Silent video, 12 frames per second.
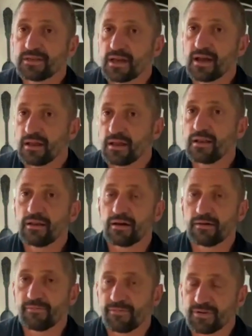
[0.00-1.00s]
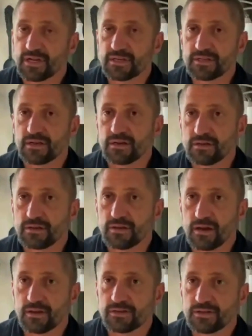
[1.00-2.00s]
the chat for Jessica
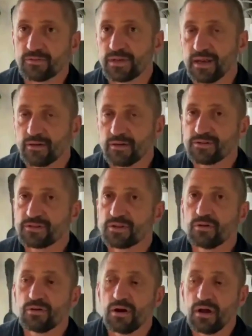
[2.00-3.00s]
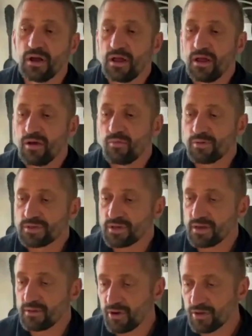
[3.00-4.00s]
to read out. So when we're
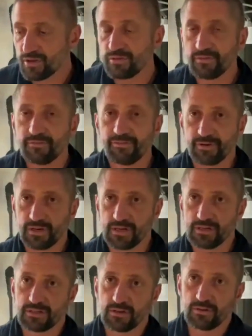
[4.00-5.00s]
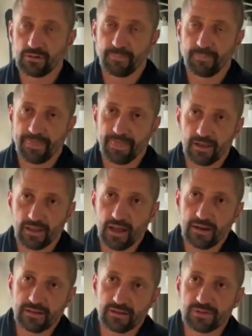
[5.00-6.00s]
talking about gluten-free, so a
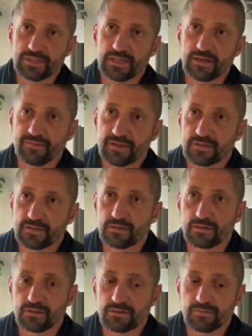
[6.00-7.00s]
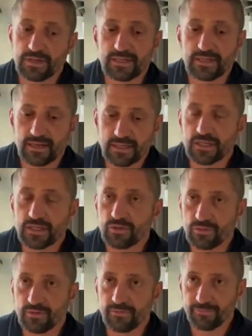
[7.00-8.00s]
lot of the cuisine of this region is
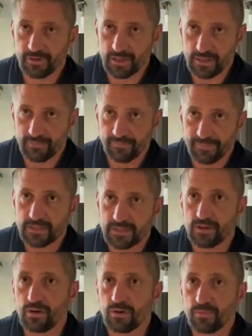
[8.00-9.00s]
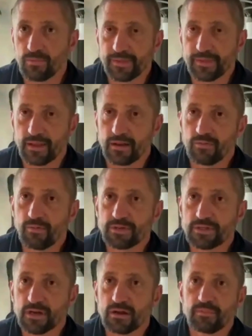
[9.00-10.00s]
gluten-free. So when we
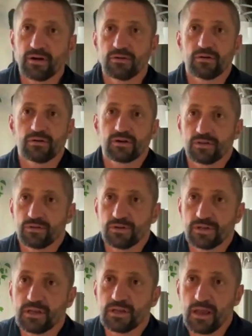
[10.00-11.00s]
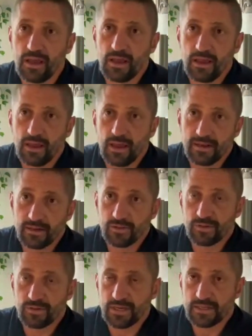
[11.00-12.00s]
talk about gluten and
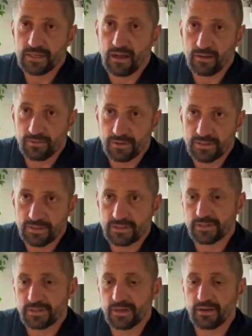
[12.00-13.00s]
gluten intolerance,